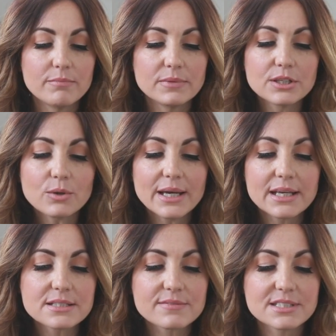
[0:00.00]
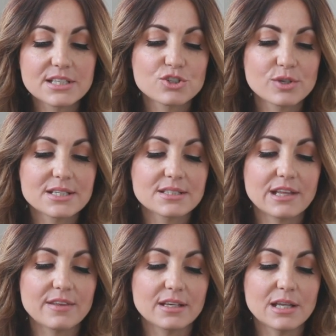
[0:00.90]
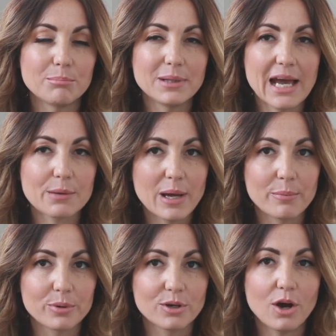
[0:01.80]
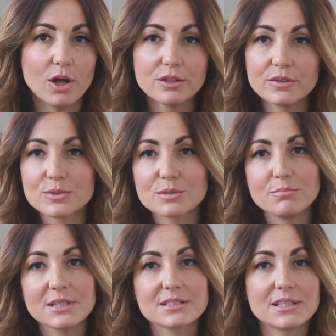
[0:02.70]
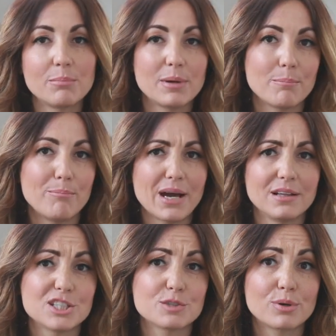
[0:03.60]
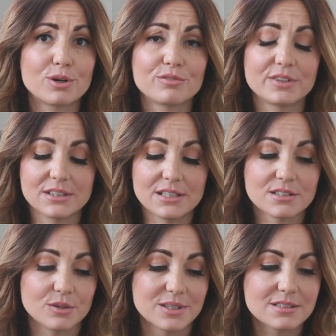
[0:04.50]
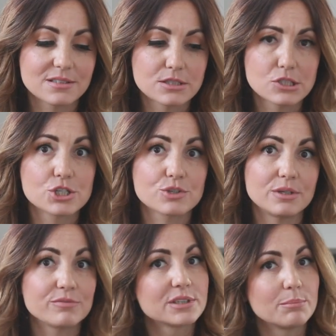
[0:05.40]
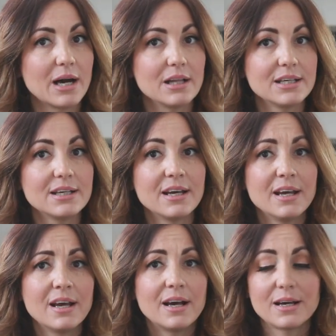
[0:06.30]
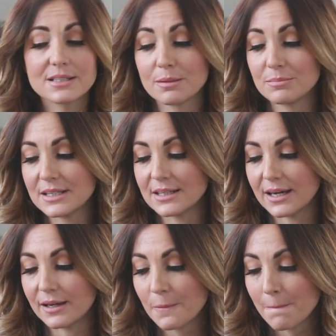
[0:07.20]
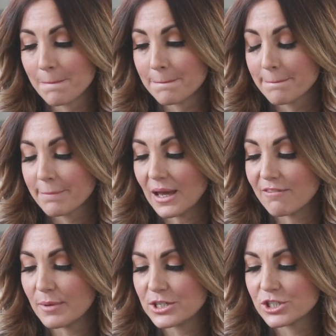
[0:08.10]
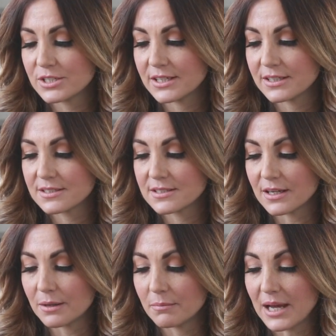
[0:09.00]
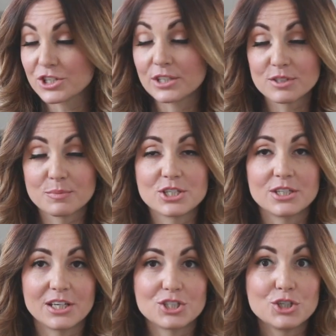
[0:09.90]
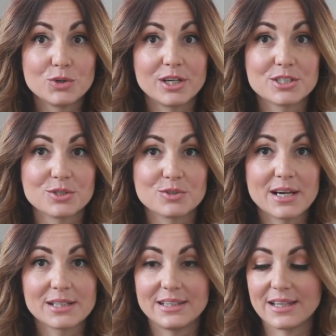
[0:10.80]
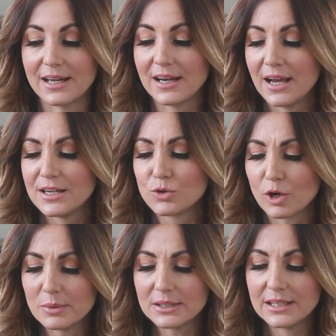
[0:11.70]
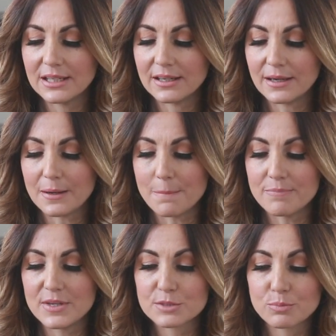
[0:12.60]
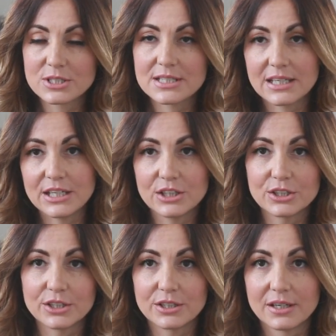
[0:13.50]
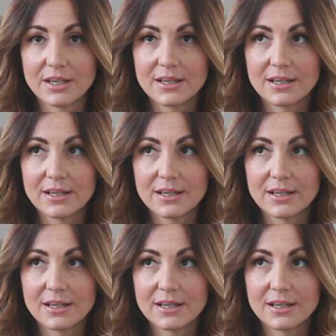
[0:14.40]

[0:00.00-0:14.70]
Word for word: little hint of citrus and then the black pepper, all of those mixed up and balanced perfectly. So it's such a treat for the palate. Uh, something that I've mentioned it, um, actually I was mentioning it to Ernesto directly that normally um, this particular